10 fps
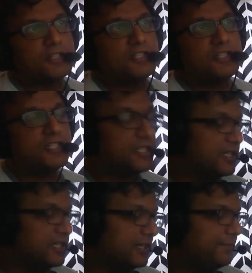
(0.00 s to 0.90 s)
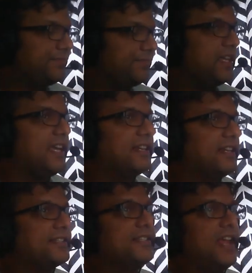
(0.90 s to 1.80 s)
He
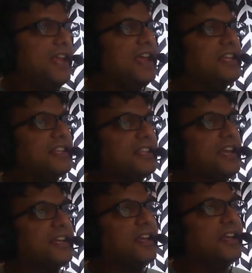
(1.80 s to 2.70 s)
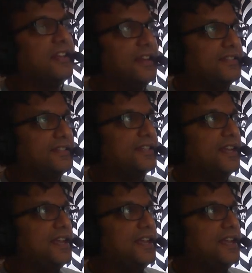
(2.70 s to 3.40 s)
hates anything that's